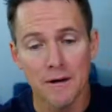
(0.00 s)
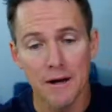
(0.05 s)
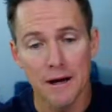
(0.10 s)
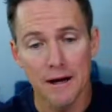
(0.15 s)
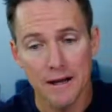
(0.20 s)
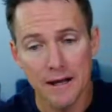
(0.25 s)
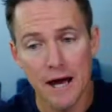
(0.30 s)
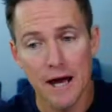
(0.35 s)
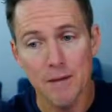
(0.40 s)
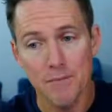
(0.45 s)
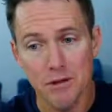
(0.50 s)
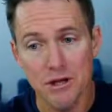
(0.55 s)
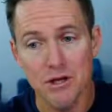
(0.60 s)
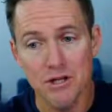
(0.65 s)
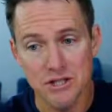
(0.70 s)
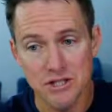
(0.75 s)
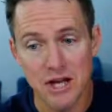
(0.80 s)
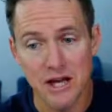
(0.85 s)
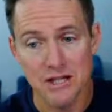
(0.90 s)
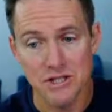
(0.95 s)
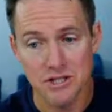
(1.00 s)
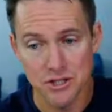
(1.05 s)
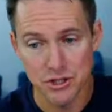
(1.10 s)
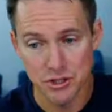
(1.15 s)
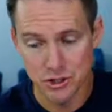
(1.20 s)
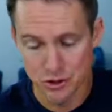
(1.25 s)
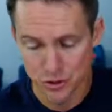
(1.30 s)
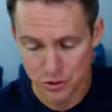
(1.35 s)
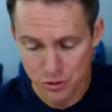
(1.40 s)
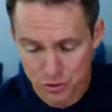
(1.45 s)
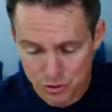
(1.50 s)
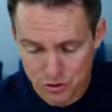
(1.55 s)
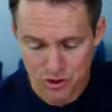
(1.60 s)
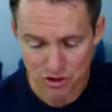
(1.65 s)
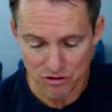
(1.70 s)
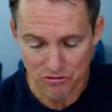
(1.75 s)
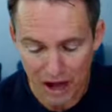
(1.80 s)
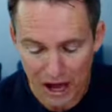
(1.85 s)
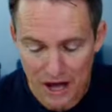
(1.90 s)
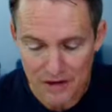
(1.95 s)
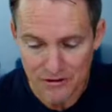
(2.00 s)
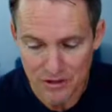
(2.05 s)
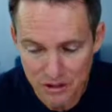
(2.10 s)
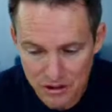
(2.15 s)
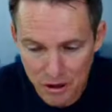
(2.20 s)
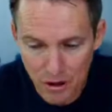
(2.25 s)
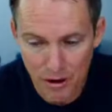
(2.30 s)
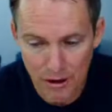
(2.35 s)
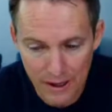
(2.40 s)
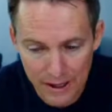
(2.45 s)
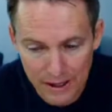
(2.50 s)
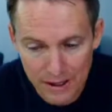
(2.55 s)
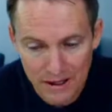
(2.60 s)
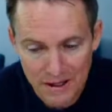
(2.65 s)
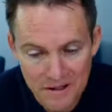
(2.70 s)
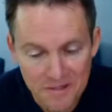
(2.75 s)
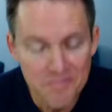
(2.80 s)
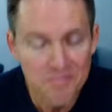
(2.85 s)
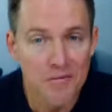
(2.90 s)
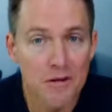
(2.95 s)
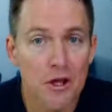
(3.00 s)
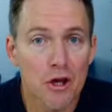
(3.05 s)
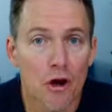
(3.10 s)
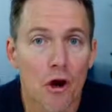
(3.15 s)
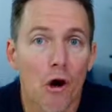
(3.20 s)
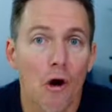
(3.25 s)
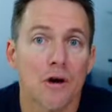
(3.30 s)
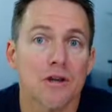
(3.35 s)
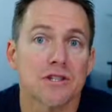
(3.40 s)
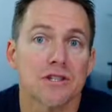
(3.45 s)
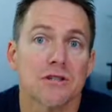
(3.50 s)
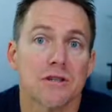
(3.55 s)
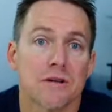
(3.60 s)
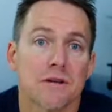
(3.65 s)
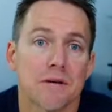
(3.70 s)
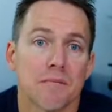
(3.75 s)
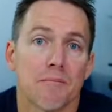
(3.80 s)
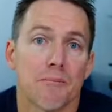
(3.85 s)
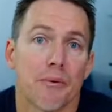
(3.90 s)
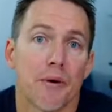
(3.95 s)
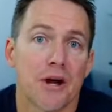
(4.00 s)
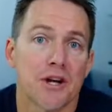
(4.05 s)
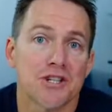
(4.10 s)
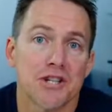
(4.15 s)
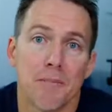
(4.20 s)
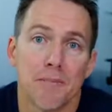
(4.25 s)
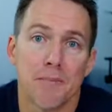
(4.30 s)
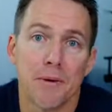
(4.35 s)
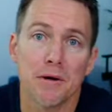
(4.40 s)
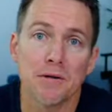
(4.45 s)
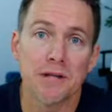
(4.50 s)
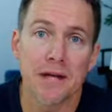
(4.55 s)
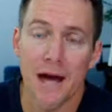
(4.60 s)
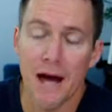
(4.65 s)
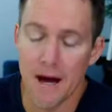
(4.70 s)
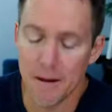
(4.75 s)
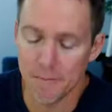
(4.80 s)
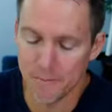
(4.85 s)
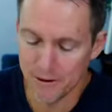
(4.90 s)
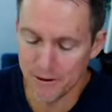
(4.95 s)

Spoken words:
okay, because that's the true sort of underlying cost pressure building up.